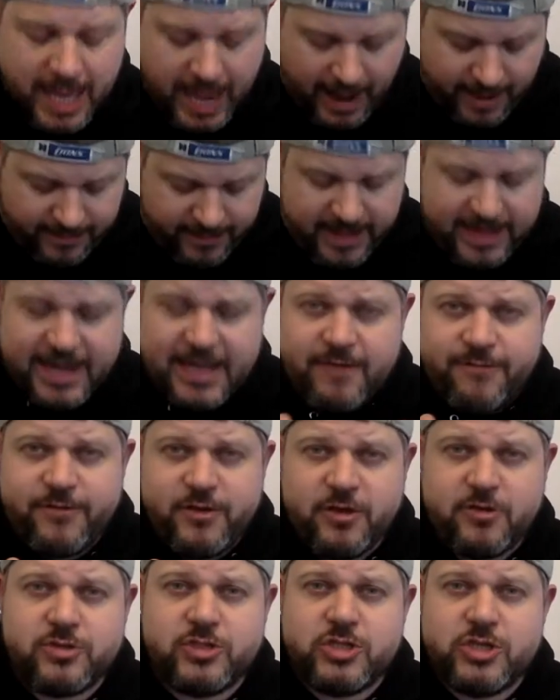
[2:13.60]
And then if
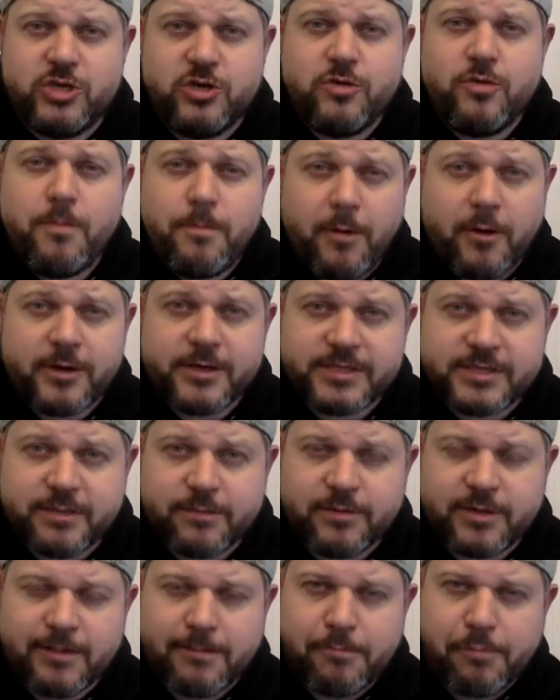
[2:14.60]
you do buy
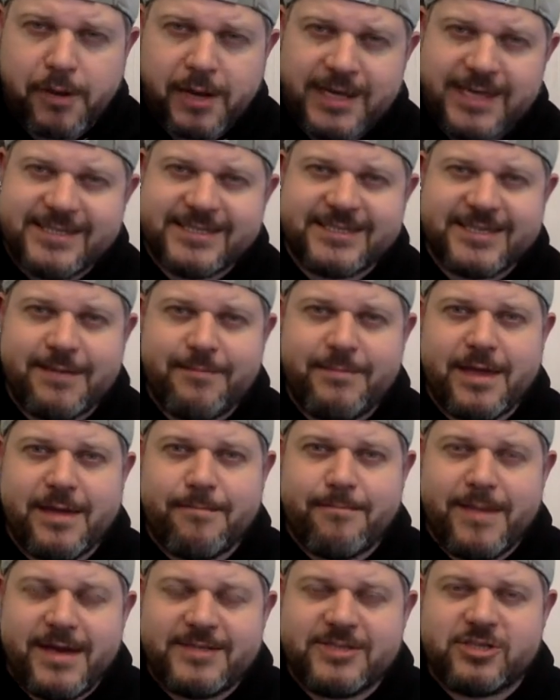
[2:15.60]
something, please send me a
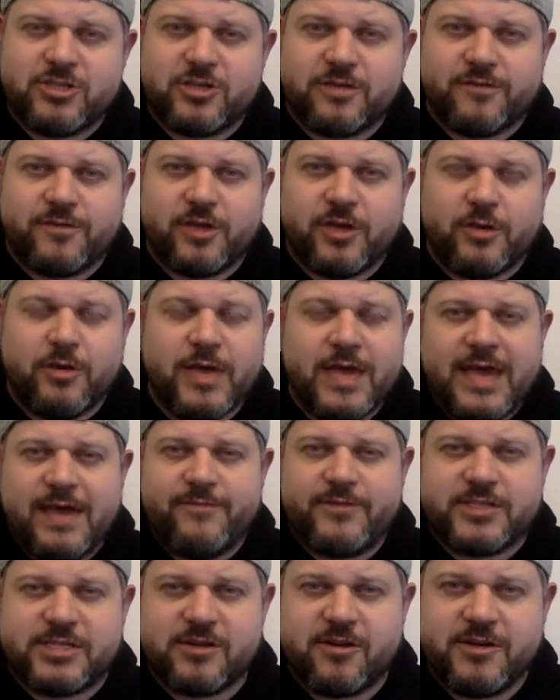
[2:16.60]
message of you. If
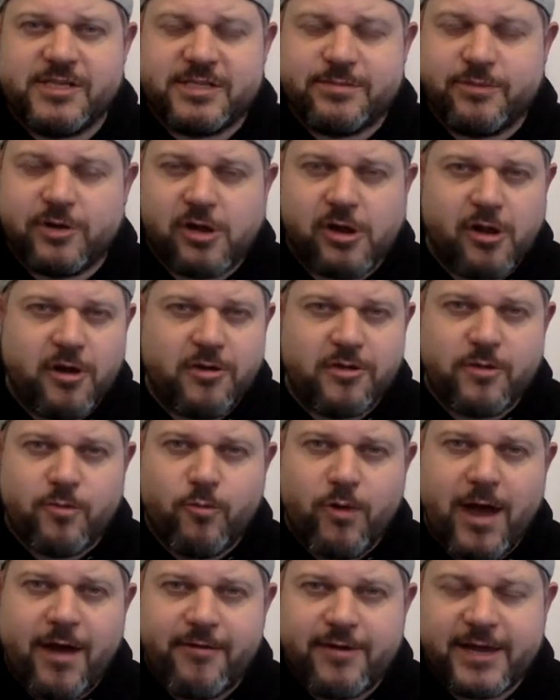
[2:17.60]
it's an item of clothing,
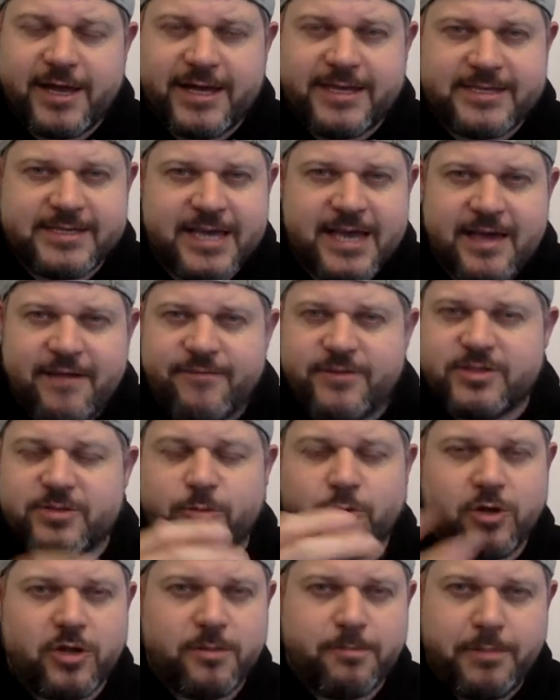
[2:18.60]
wearing it, if it's
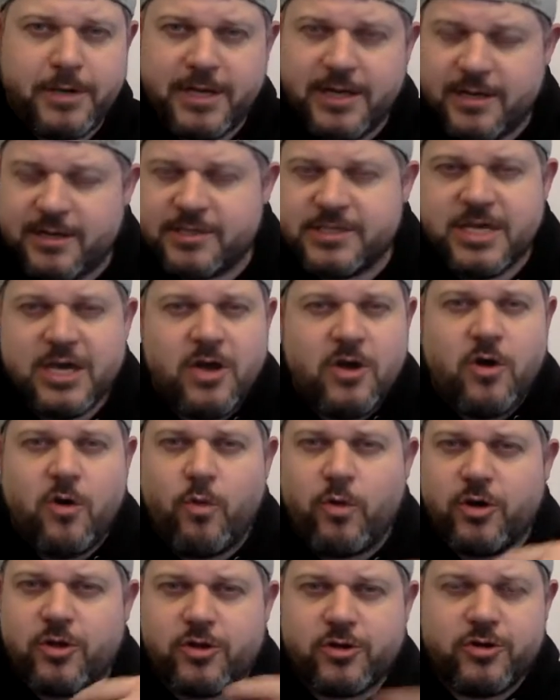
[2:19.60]
one of the pillars,
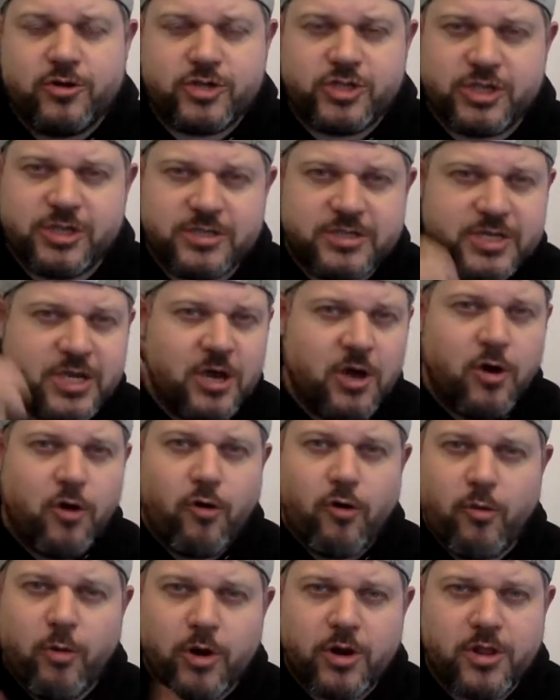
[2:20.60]
one of the cushions,
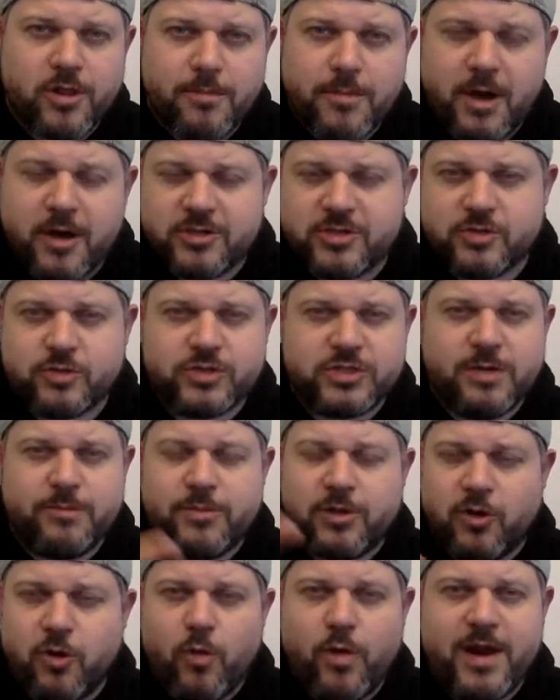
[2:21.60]
or one of the mugs or
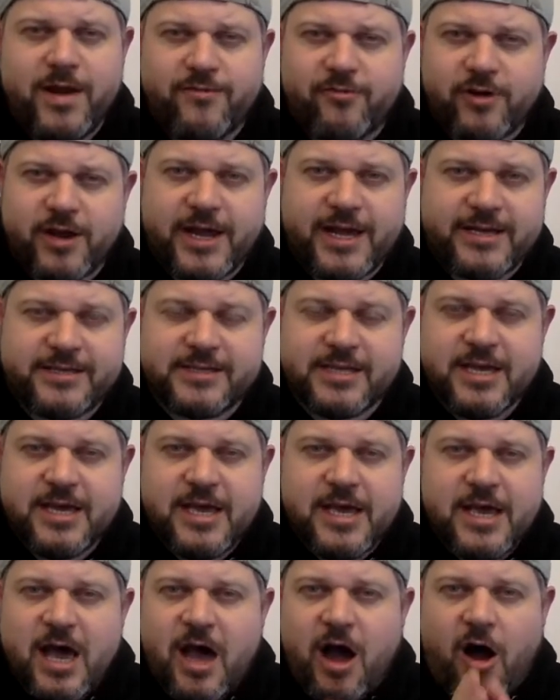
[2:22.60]
something, or whatever it is,
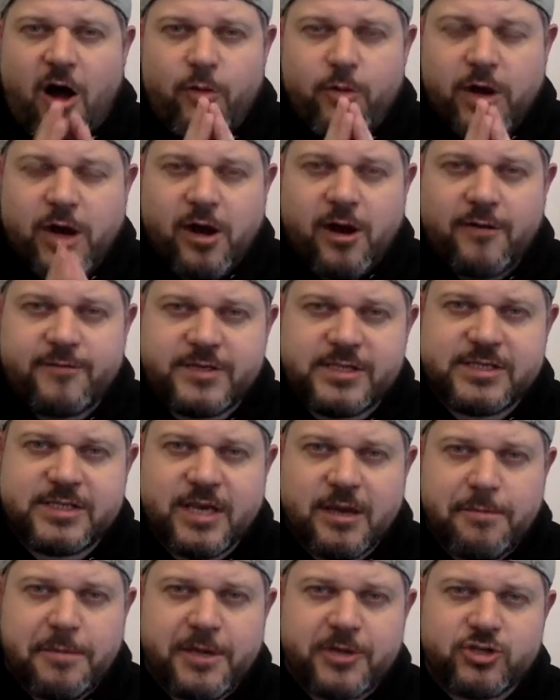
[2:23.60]
I would love to
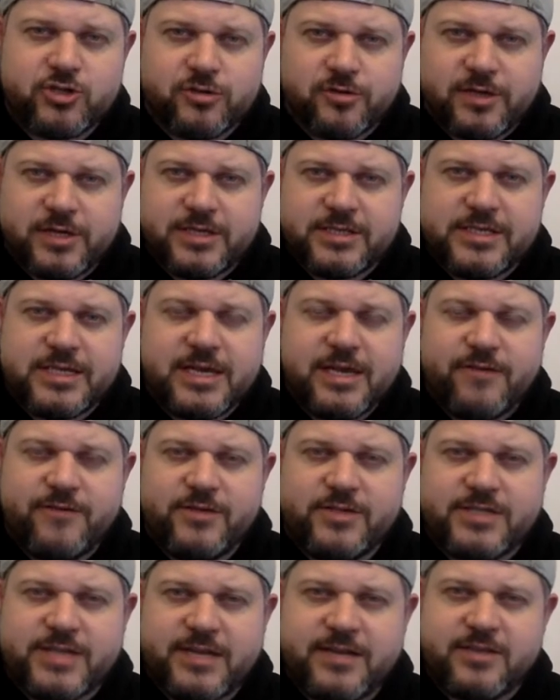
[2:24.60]
see a picture of this. If you
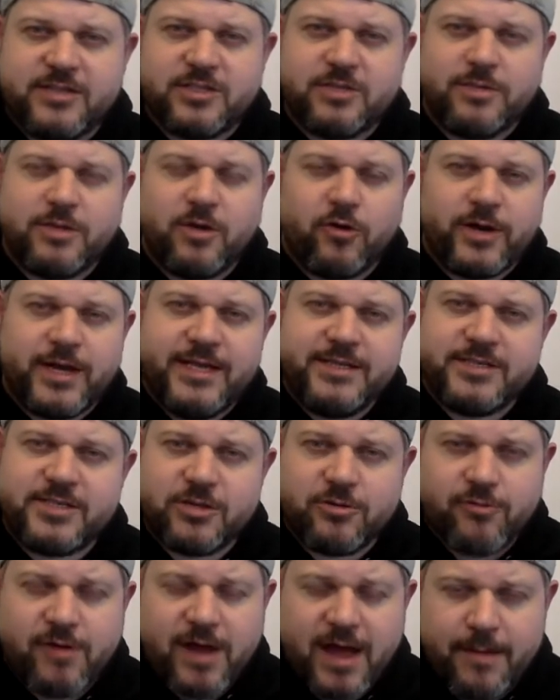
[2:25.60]
send it to me on
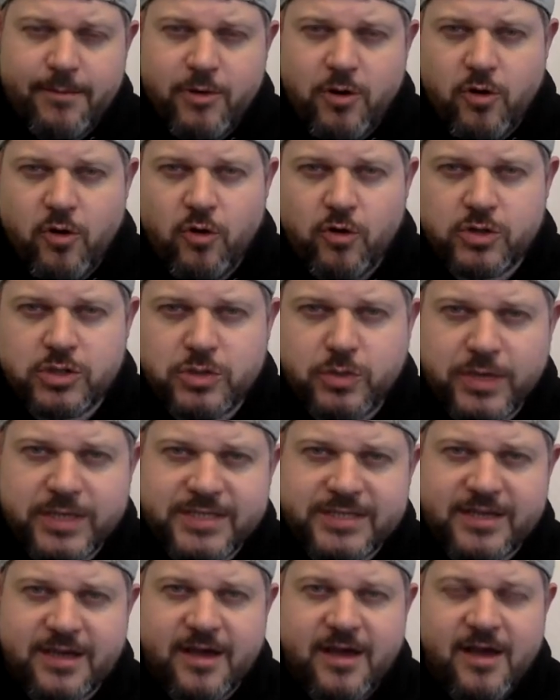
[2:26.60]
Instagram or
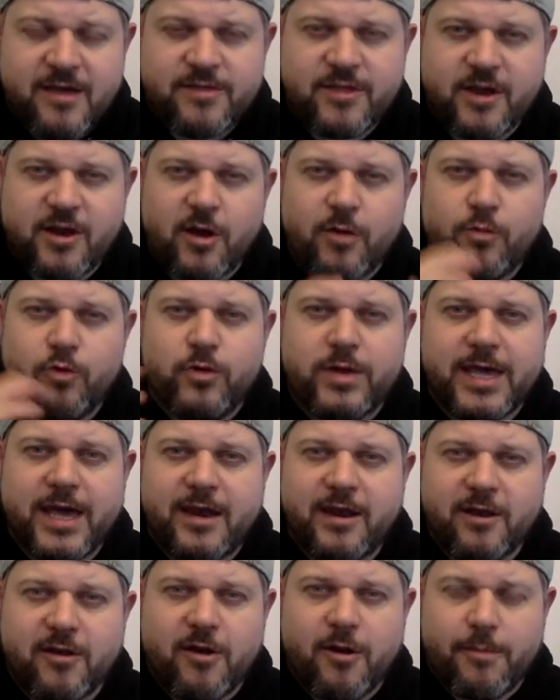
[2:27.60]
Twitter, then I will get
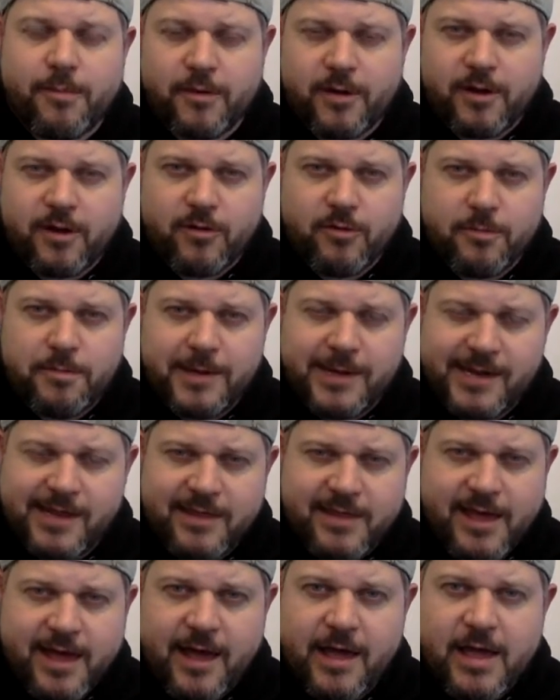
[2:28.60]
it up and I will pin it
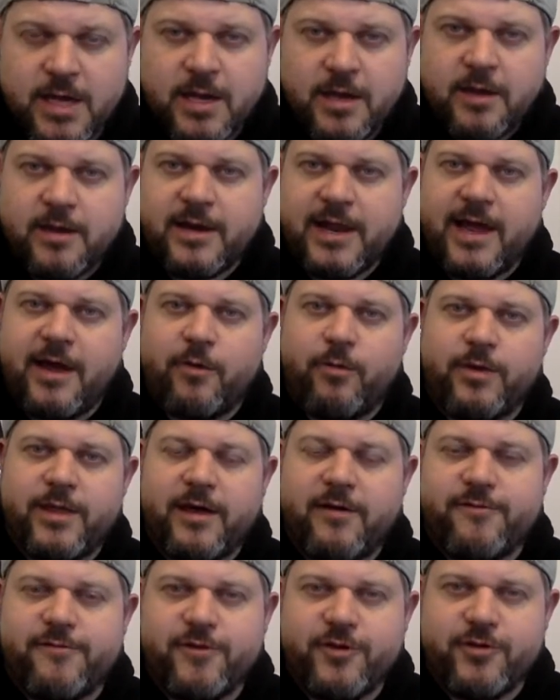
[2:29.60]
there. Now,
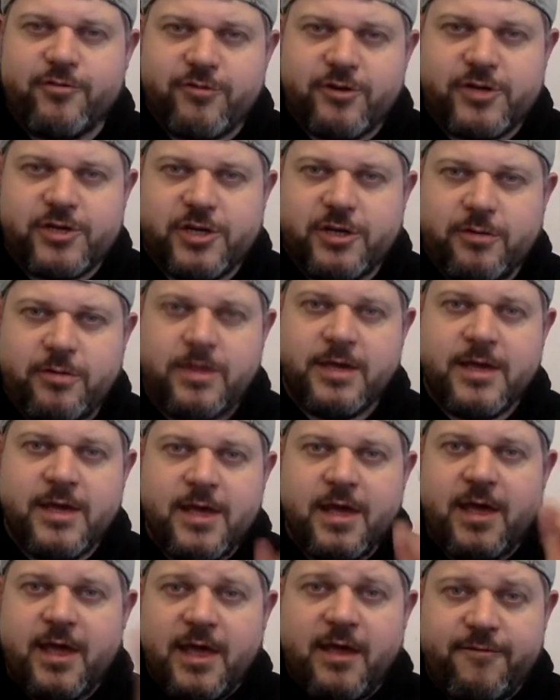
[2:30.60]
without further ado,
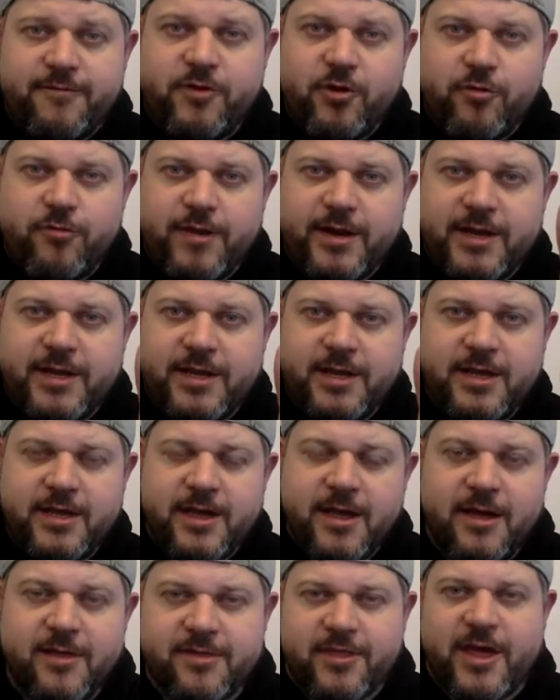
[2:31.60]
if you're ready,
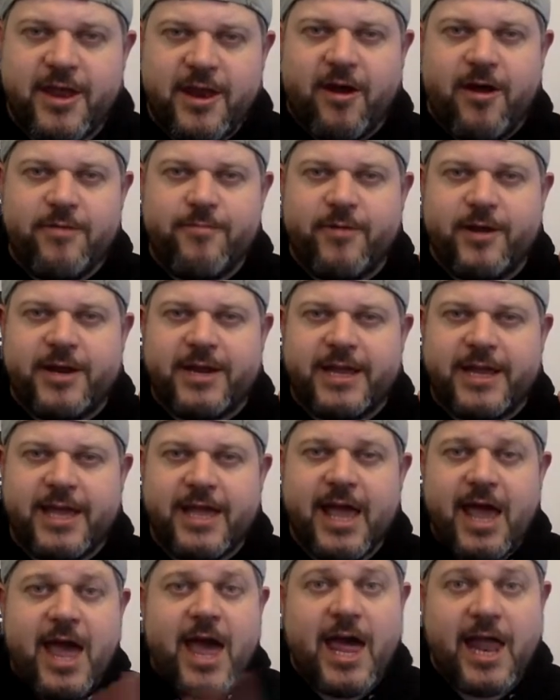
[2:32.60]
then I'm ready.
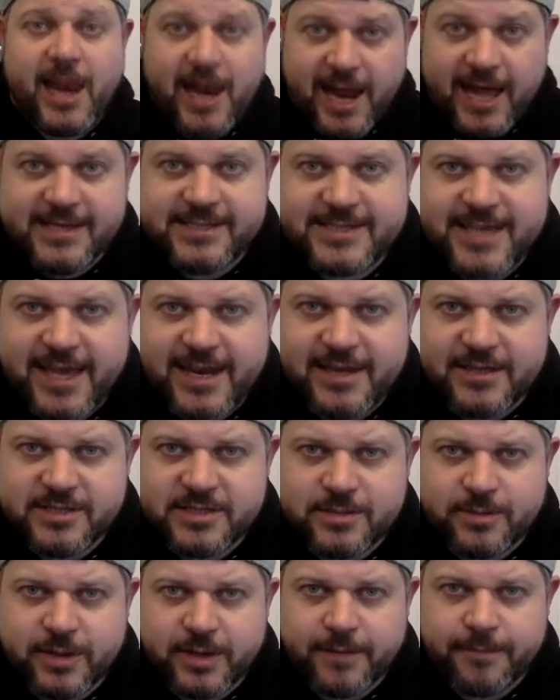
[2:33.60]
Let's get
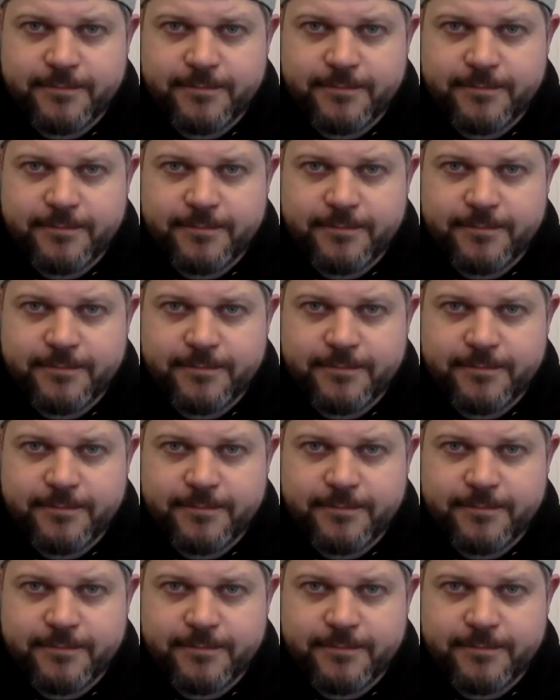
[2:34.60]
into it.